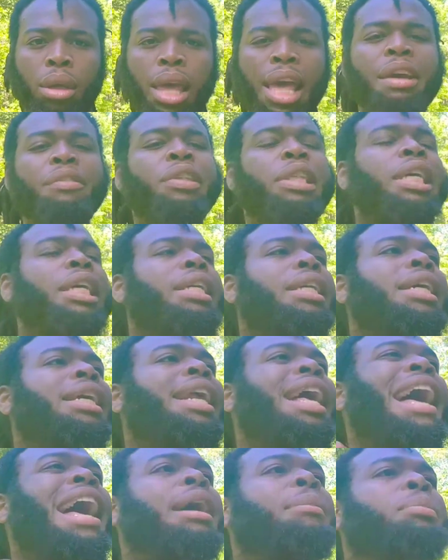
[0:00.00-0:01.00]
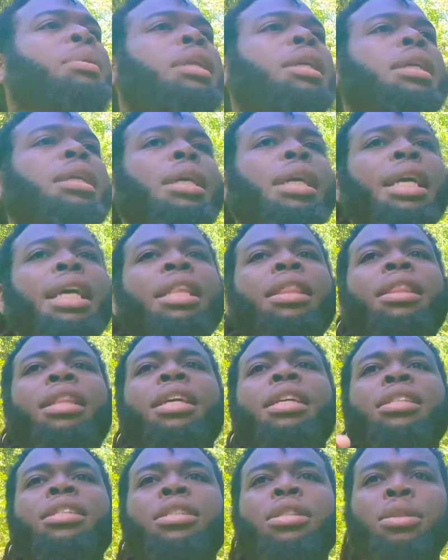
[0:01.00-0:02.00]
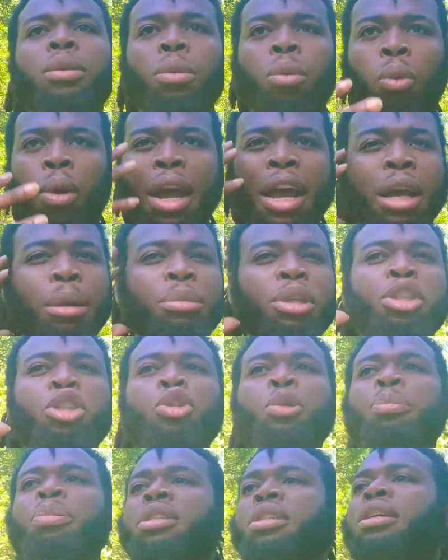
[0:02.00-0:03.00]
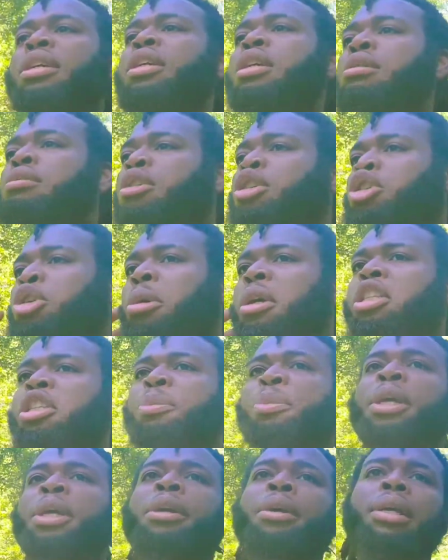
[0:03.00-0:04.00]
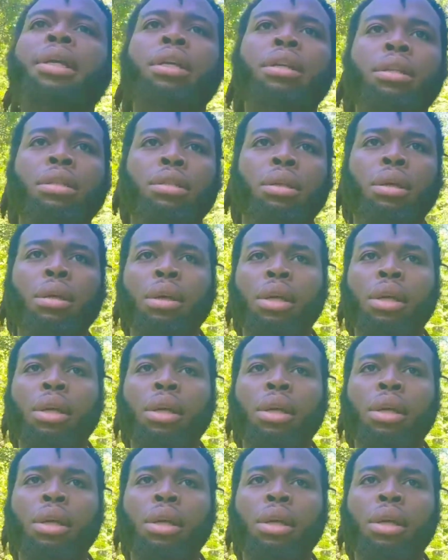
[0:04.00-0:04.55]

Everything that's happening in this realm that you perceive, that you experience,